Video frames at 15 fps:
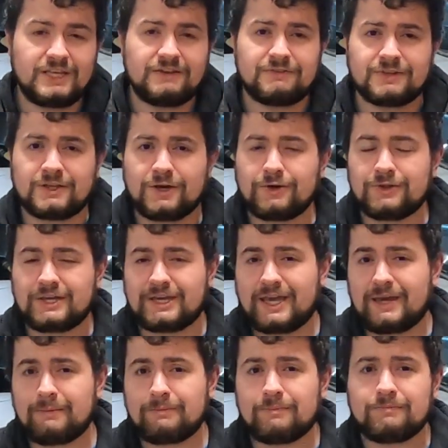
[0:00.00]
even though they
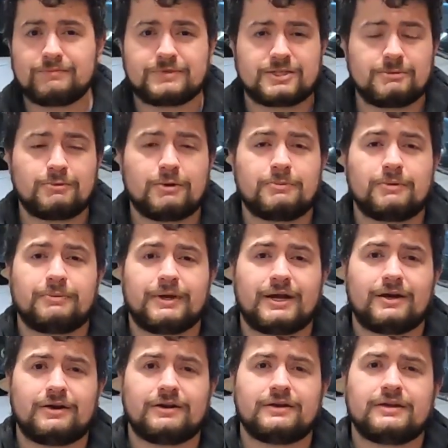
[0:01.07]
came somewhat
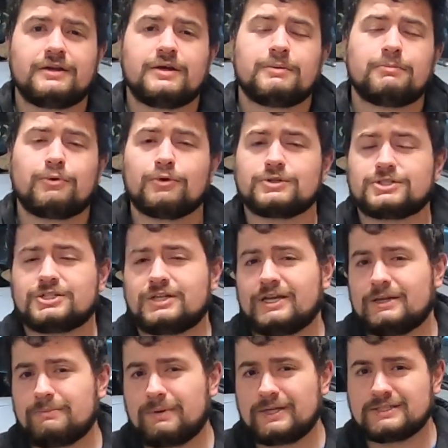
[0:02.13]
prepared, Porsche
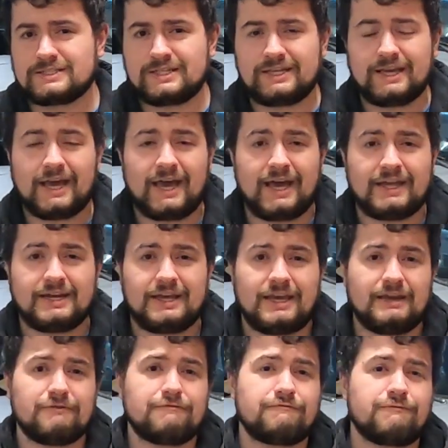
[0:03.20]
and Penske had
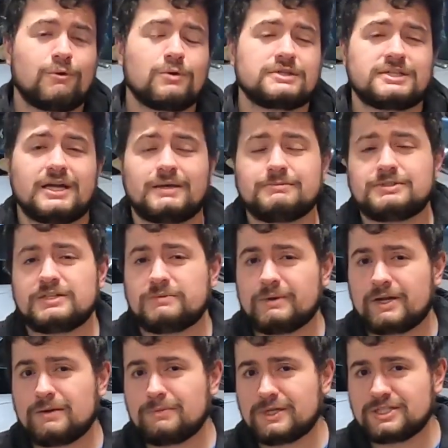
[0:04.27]
4 times the
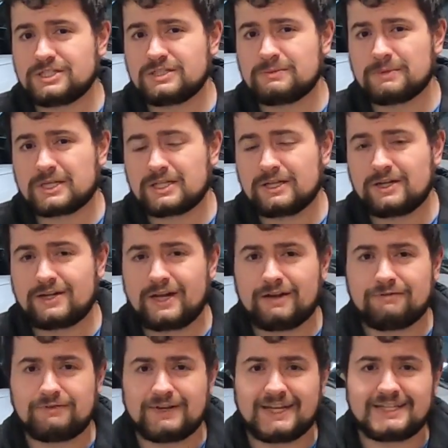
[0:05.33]
amount of budget that McLaren
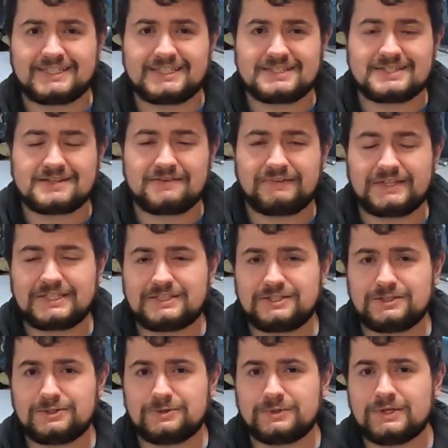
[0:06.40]
had for
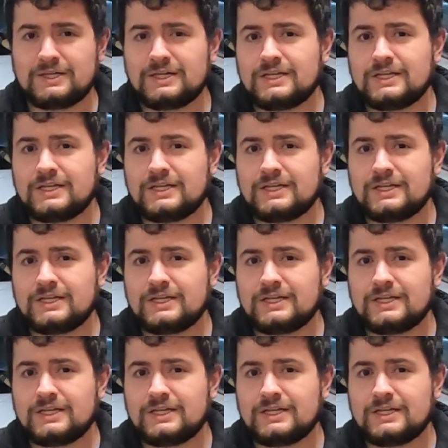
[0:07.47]
1972,